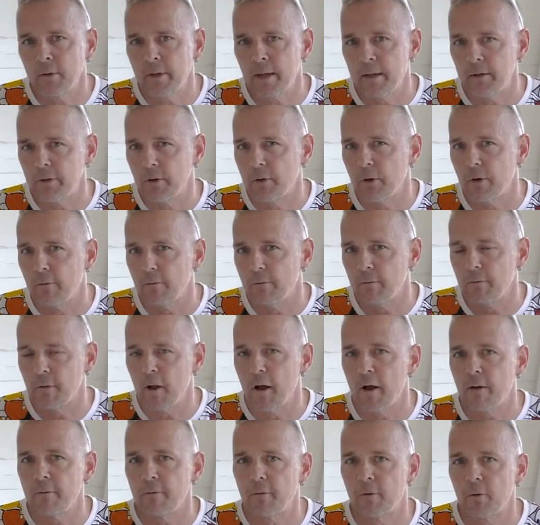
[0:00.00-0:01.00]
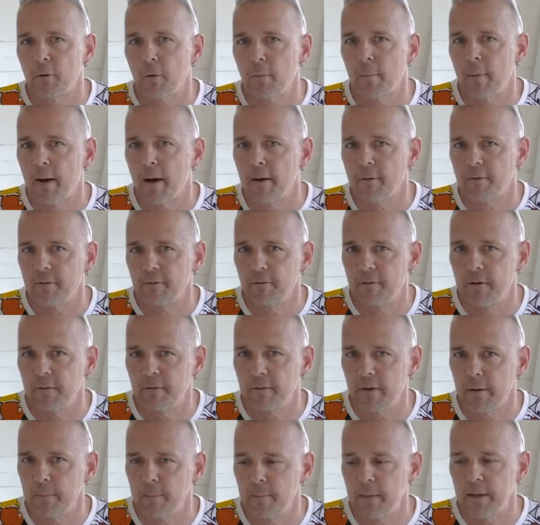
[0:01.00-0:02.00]
that you can fly for about
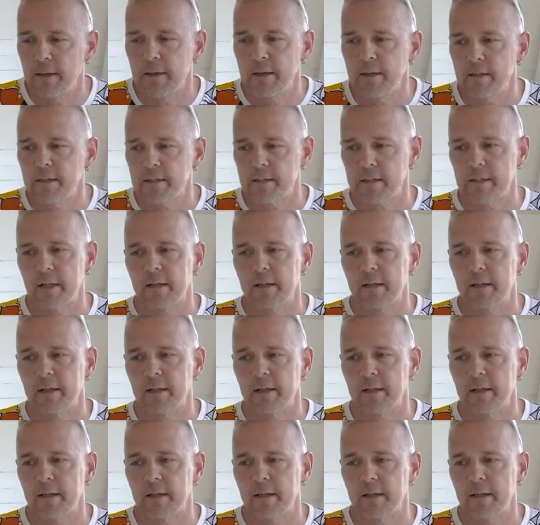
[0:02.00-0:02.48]
15 minutes.